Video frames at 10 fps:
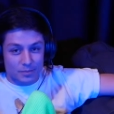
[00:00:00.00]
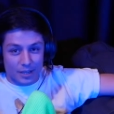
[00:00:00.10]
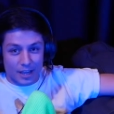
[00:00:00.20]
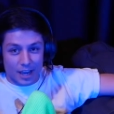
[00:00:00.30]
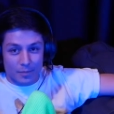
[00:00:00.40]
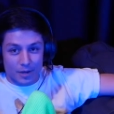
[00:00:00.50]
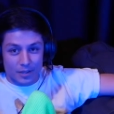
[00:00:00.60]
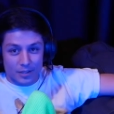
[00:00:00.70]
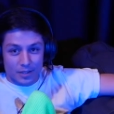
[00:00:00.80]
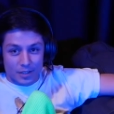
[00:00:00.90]
my camera
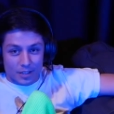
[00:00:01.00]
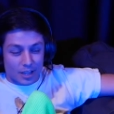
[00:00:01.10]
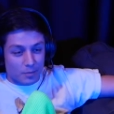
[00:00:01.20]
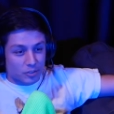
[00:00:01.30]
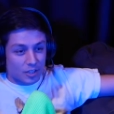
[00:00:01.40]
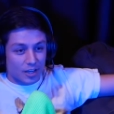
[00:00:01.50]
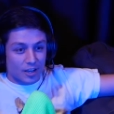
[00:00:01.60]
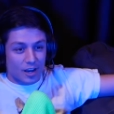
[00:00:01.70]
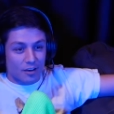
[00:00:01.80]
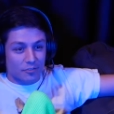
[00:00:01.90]
kept shutting
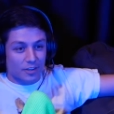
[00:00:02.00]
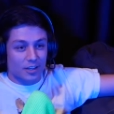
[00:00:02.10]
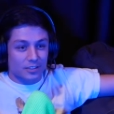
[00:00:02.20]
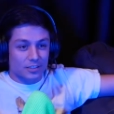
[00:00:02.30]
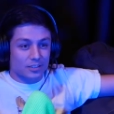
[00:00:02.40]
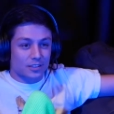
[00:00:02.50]
off on us